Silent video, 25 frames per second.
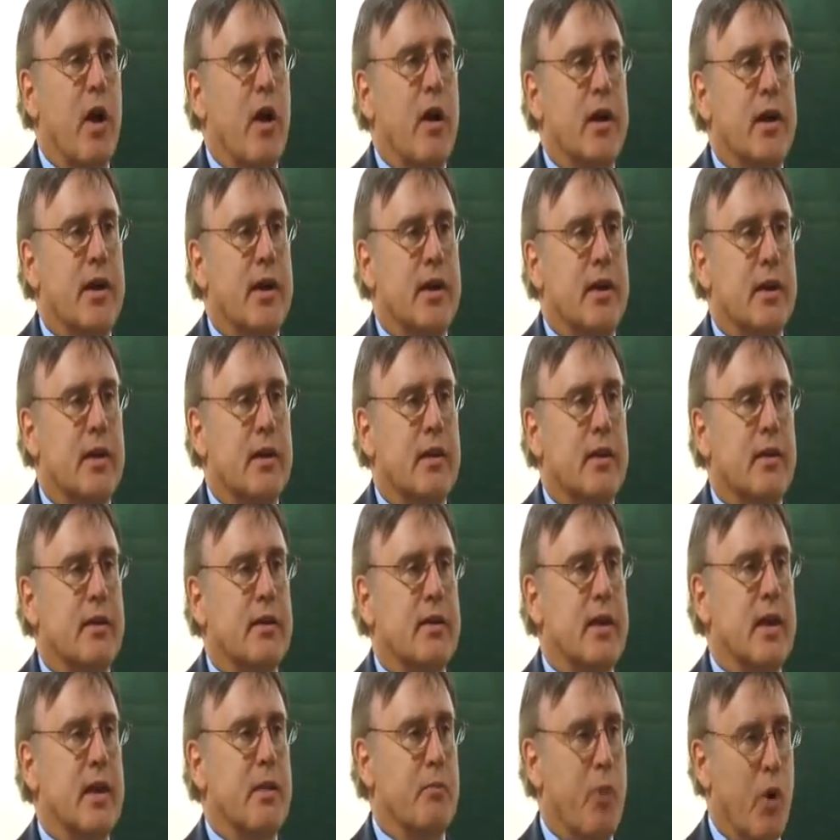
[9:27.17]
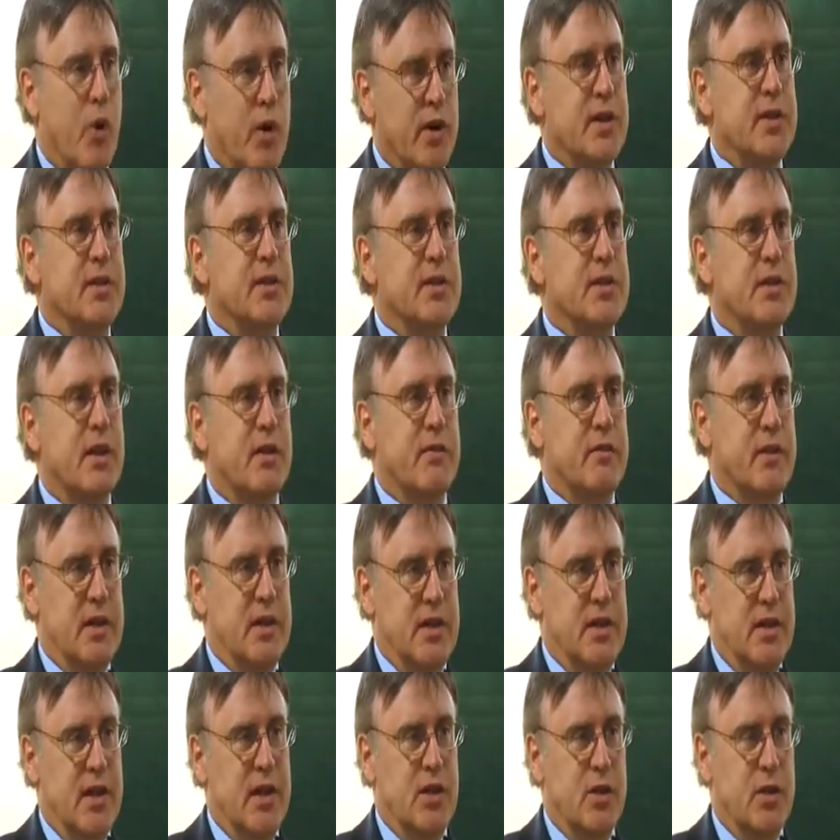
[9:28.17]
regarding the importance of
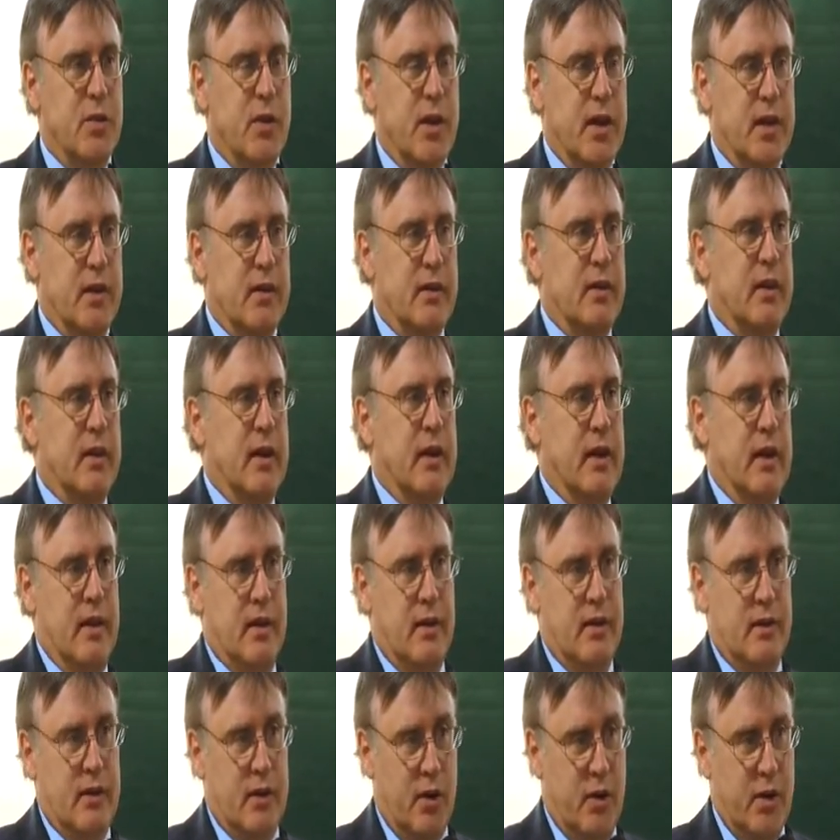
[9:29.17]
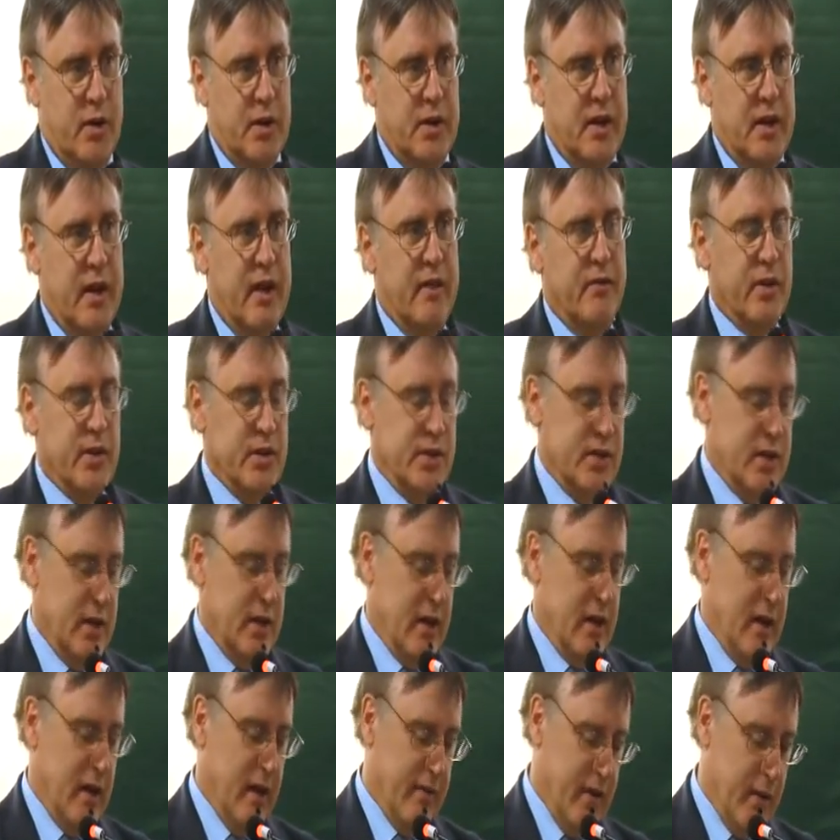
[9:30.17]
continuing current
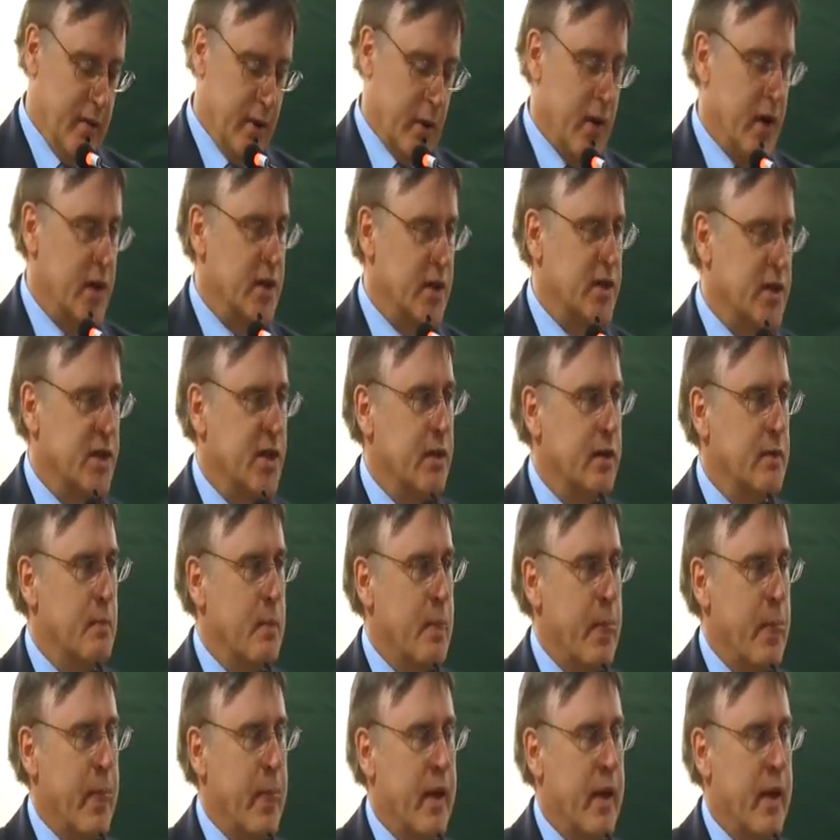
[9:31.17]
levels of immigration.